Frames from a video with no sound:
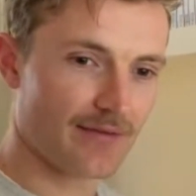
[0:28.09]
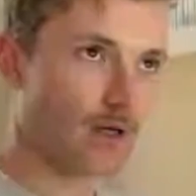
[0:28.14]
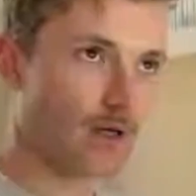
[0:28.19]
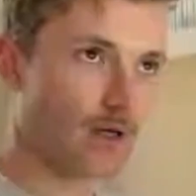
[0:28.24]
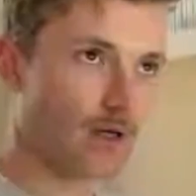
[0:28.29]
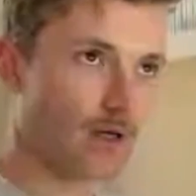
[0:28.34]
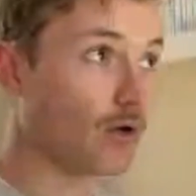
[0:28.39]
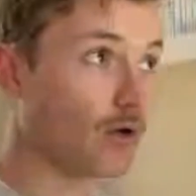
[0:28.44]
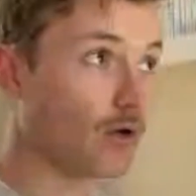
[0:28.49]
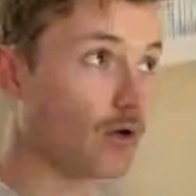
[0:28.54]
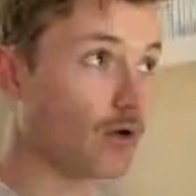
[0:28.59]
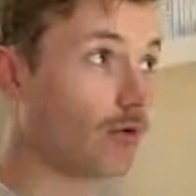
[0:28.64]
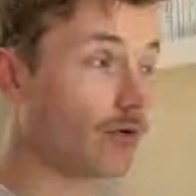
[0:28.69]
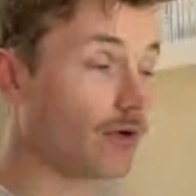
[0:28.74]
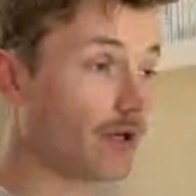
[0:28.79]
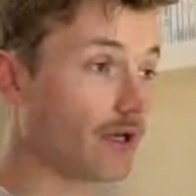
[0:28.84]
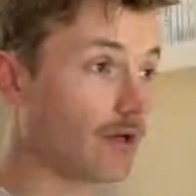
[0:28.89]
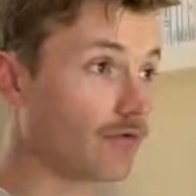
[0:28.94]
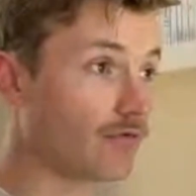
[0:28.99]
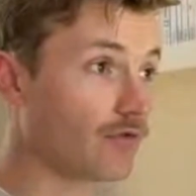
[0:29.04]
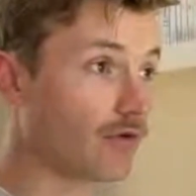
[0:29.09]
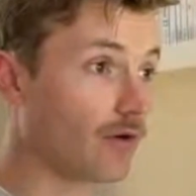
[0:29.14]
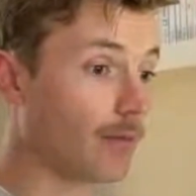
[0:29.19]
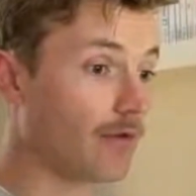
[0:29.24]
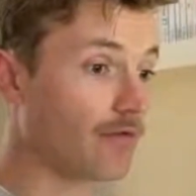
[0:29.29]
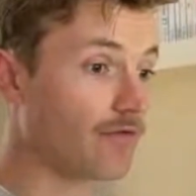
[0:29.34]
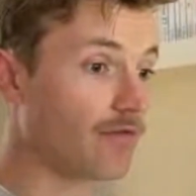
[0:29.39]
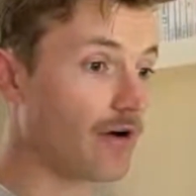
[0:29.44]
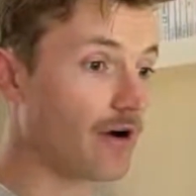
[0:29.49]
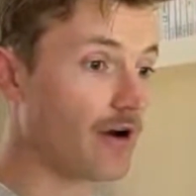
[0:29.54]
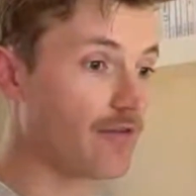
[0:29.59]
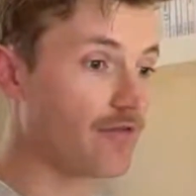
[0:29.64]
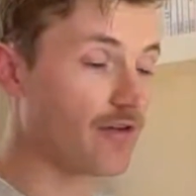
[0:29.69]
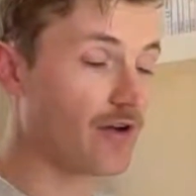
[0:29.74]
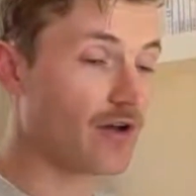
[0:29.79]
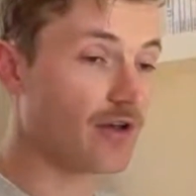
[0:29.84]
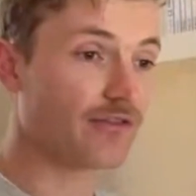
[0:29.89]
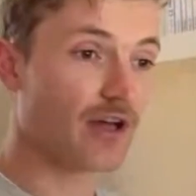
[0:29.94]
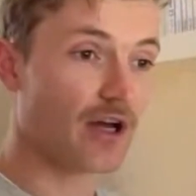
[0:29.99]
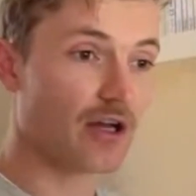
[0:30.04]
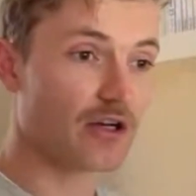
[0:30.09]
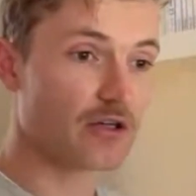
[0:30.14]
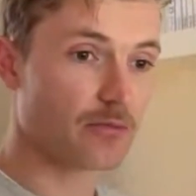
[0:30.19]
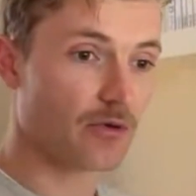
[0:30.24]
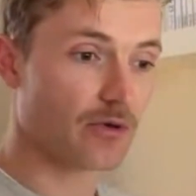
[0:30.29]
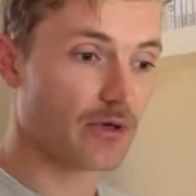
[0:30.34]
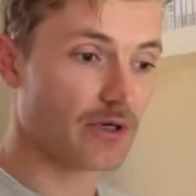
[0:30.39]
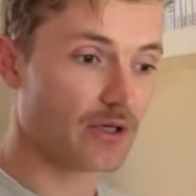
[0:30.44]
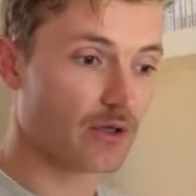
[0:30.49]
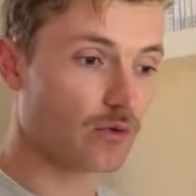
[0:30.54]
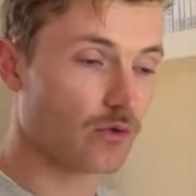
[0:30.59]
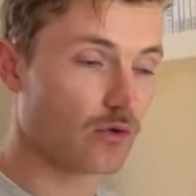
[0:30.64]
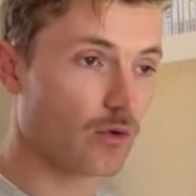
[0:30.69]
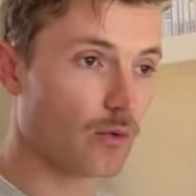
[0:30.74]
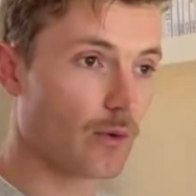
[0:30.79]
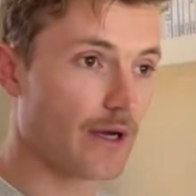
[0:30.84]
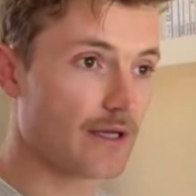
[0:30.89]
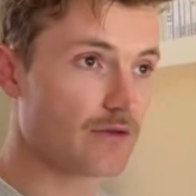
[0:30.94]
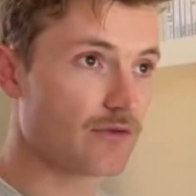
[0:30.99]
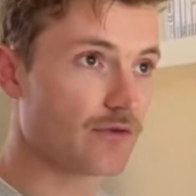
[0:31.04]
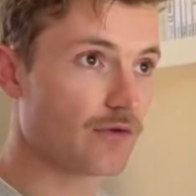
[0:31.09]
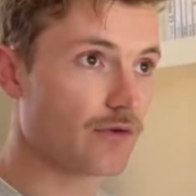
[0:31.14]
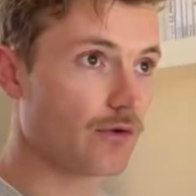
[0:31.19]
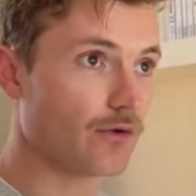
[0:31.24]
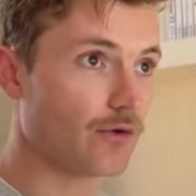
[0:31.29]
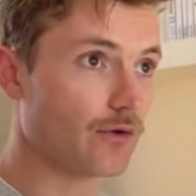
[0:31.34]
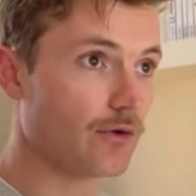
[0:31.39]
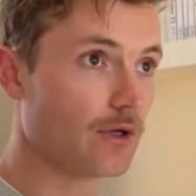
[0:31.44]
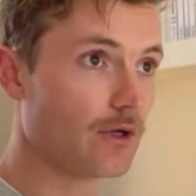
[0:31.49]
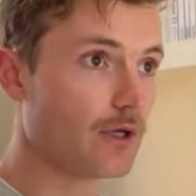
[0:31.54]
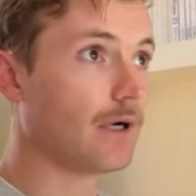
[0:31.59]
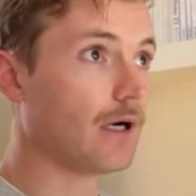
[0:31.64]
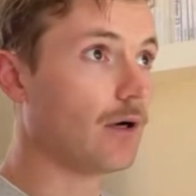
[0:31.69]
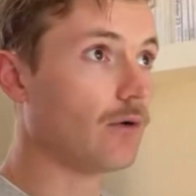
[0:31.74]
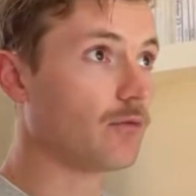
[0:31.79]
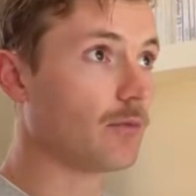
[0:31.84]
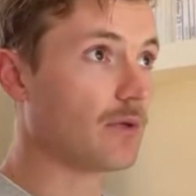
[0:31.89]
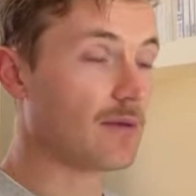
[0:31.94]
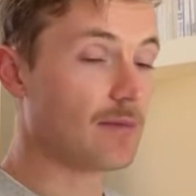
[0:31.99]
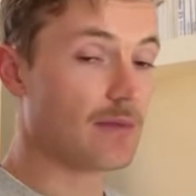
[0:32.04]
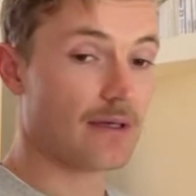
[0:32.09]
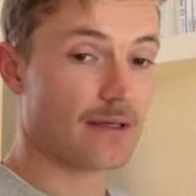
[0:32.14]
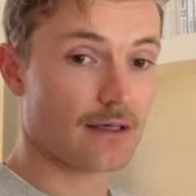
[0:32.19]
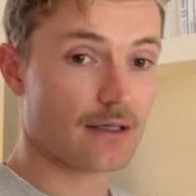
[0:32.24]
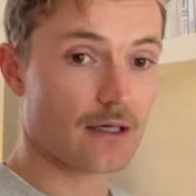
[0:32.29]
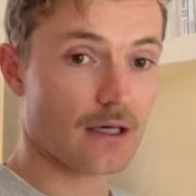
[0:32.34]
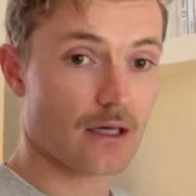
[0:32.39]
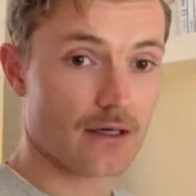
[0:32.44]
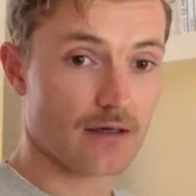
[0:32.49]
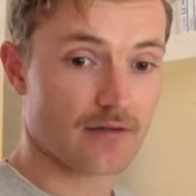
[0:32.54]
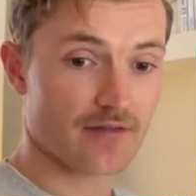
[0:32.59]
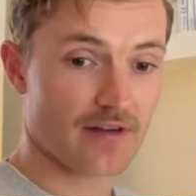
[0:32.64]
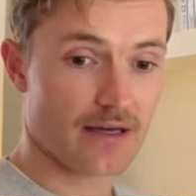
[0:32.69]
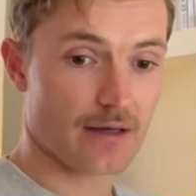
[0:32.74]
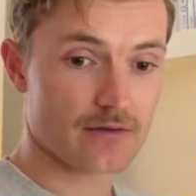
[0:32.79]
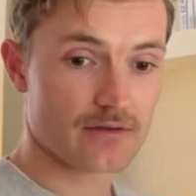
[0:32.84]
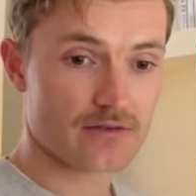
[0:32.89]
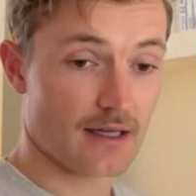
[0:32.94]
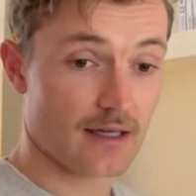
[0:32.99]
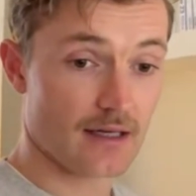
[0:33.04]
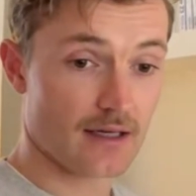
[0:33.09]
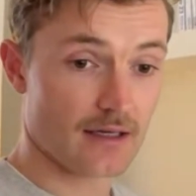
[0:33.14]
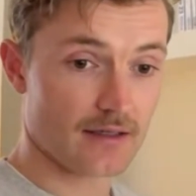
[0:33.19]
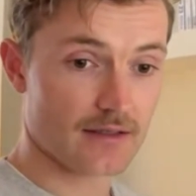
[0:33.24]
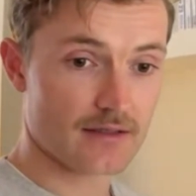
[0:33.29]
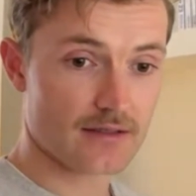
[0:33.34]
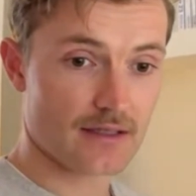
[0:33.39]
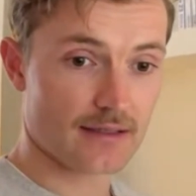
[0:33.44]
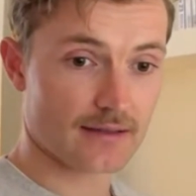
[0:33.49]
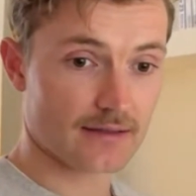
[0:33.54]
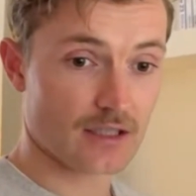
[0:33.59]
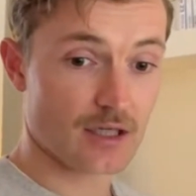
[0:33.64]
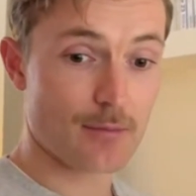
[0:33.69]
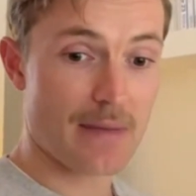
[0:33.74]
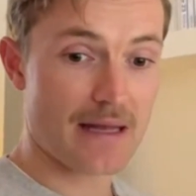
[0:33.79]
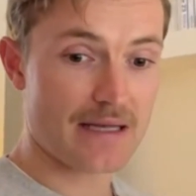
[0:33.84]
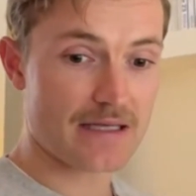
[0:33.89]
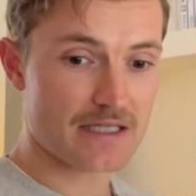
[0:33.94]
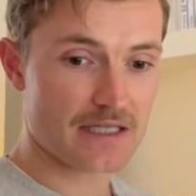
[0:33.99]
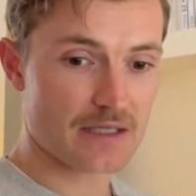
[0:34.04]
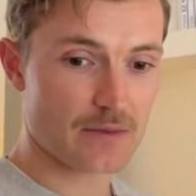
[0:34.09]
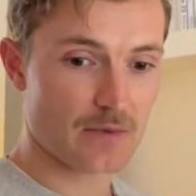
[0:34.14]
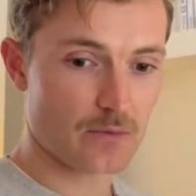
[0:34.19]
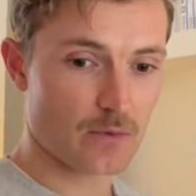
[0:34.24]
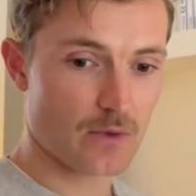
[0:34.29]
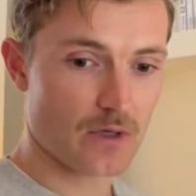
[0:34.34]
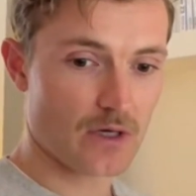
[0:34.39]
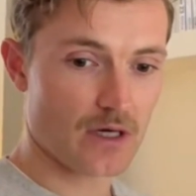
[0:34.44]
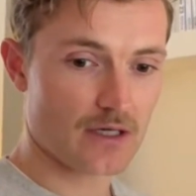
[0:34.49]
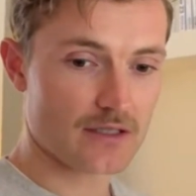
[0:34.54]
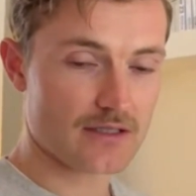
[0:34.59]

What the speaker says: Client onboarding from the very first touch point all the way to ultimately being a client of ours and commencing with work.